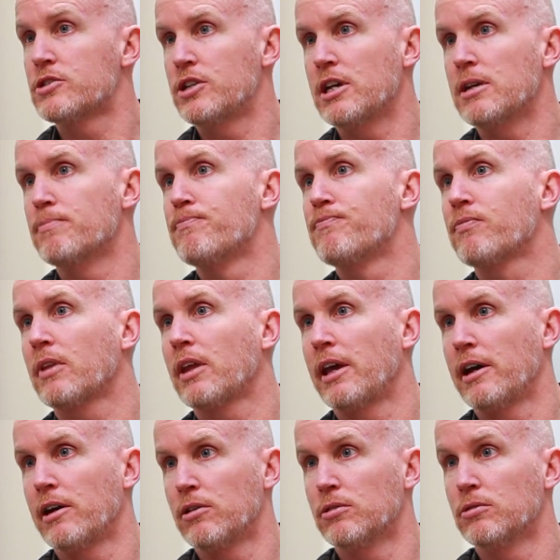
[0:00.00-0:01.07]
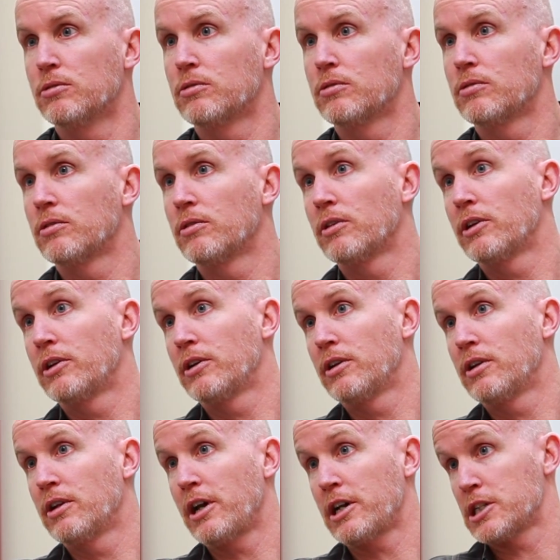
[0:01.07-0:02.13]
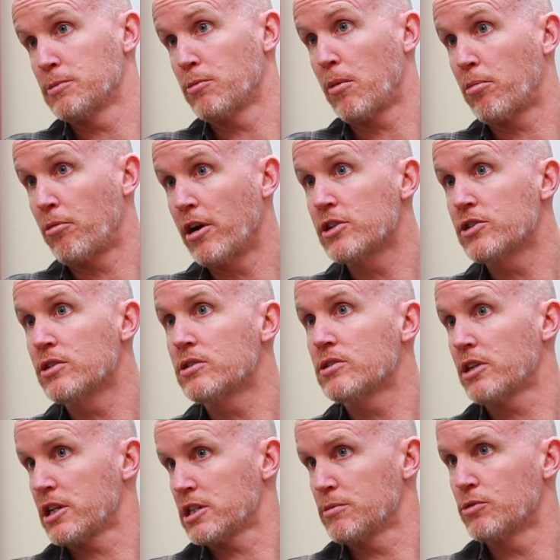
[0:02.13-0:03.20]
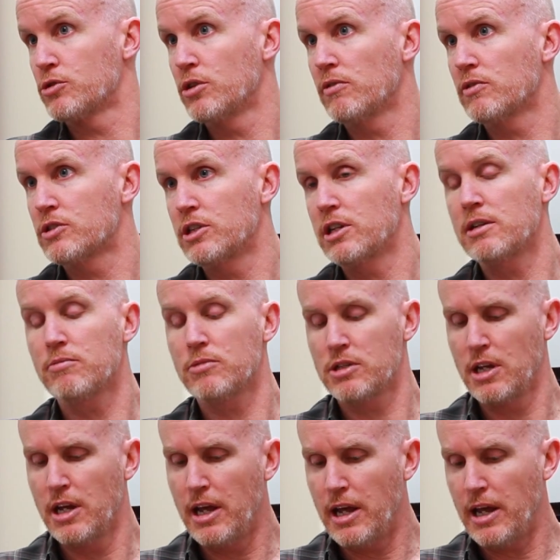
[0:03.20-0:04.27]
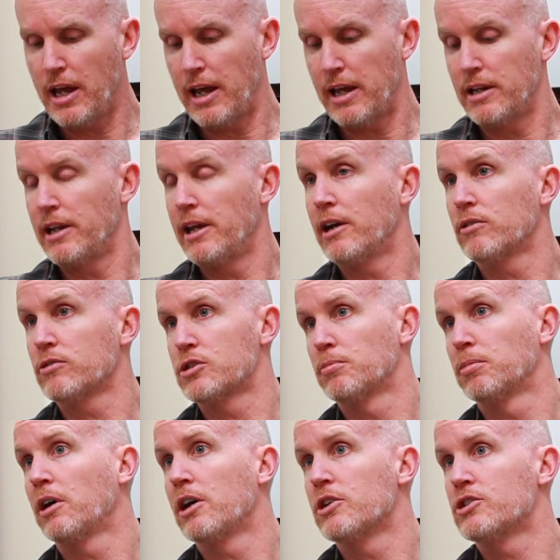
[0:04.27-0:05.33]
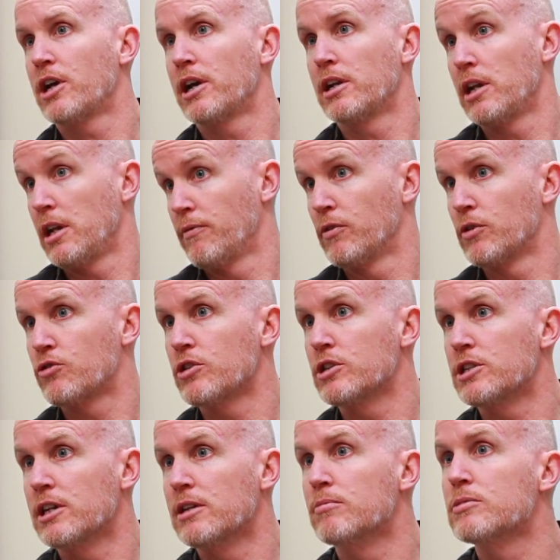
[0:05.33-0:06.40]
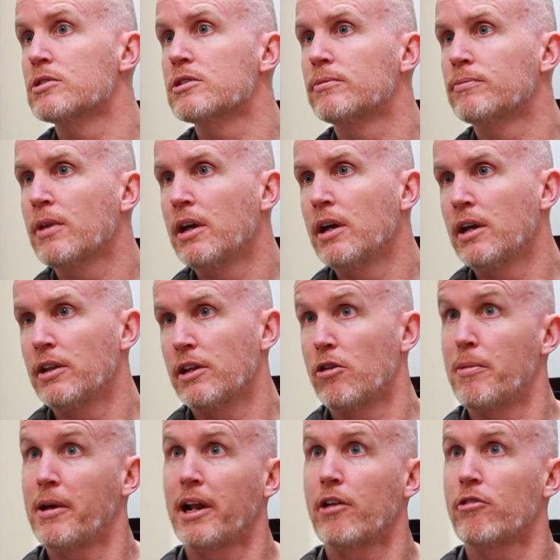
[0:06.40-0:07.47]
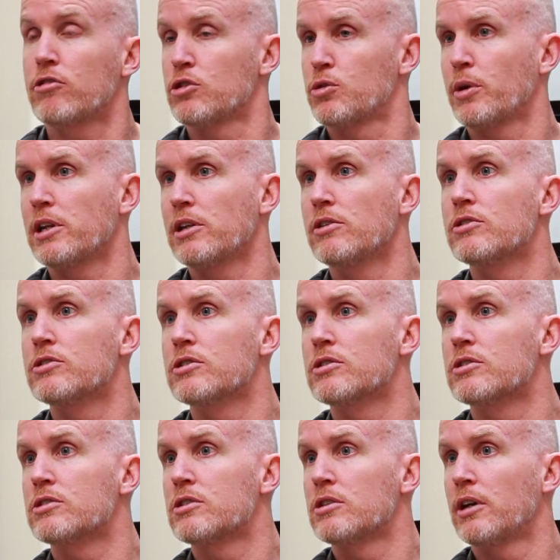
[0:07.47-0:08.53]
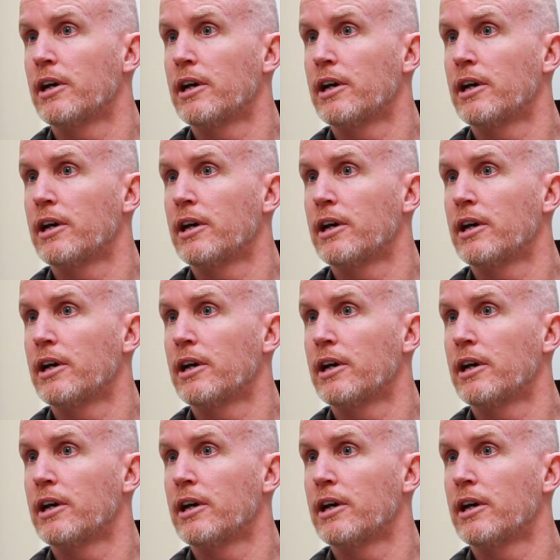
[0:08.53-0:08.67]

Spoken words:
team, our customer operations, customer service teams, and our supply chain and inventory teams. There are about 120 users